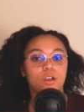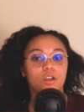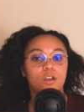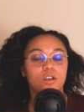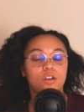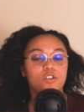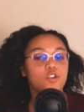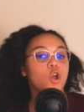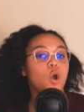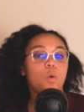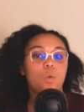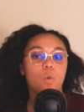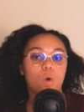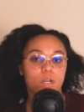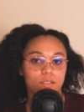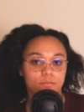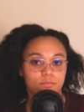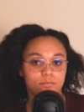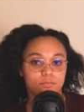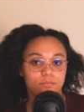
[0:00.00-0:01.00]
No one.
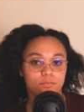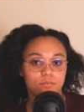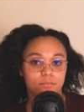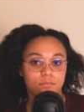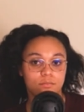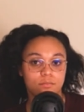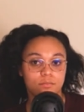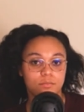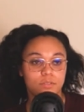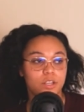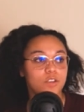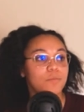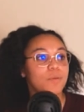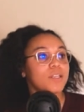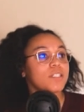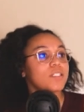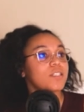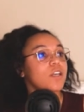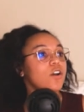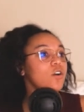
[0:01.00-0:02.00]
Now, you may
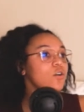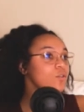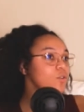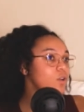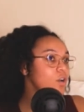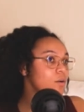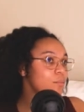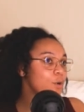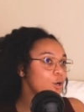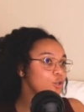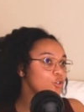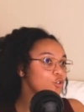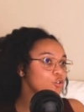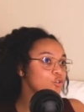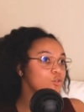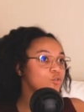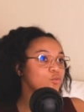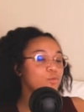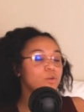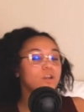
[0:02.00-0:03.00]
say, oh,
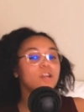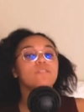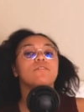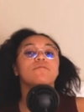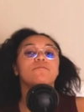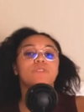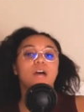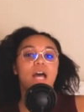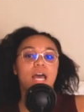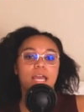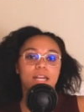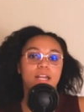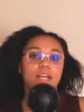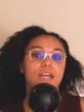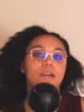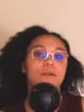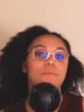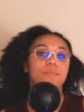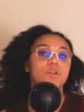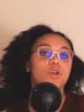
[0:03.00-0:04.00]
commercials, whatever, fine.
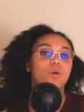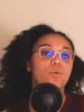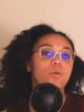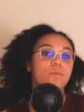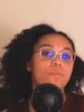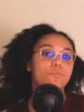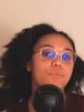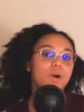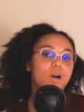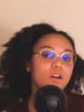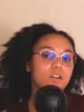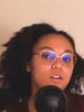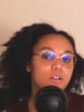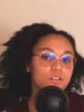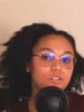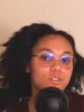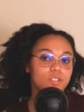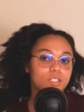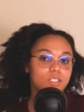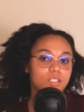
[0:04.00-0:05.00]
But no one bought
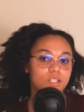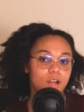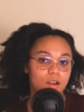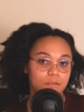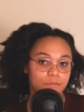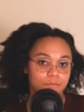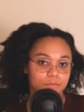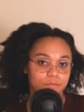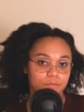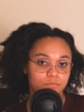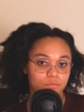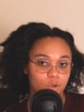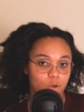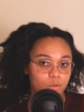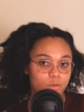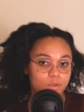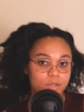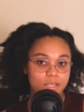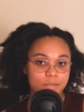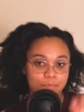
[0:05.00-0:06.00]
her stuff. The
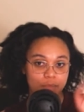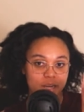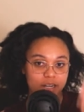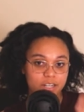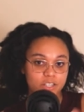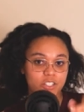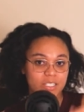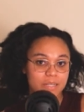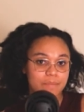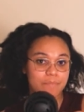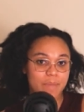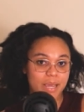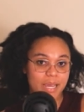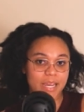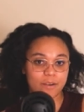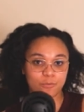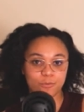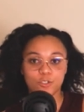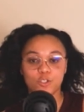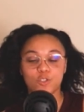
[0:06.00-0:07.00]
only money she
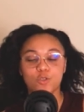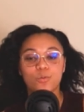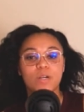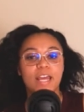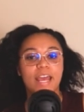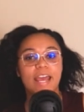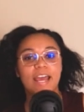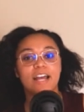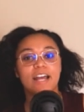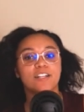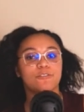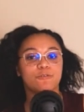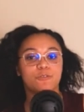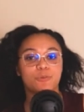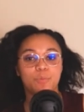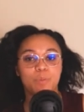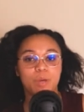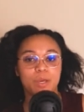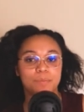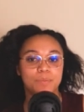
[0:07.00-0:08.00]
made was doing ads for
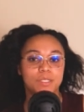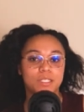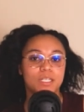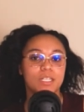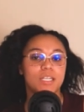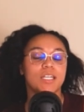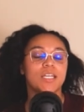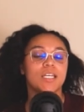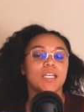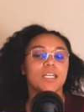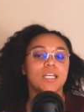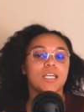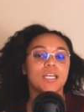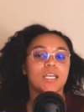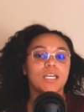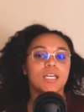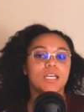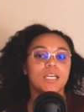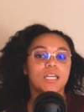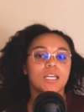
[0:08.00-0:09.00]
Pepsi.
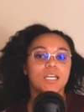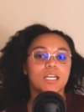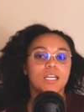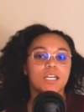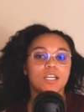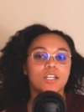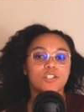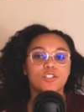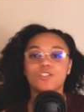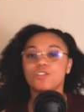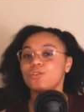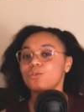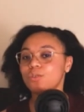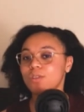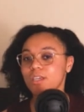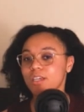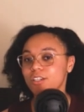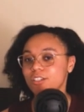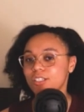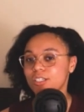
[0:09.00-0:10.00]
Do you
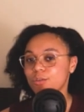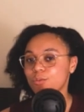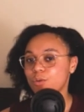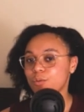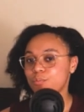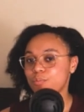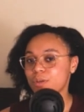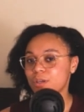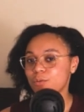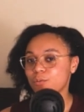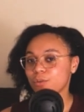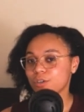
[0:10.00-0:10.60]
think she would be where